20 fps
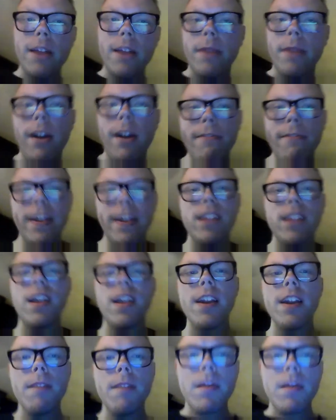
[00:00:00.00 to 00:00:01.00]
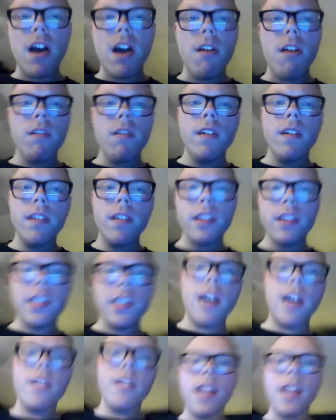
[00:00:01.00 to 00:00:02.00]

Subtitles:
Railway and let him know, that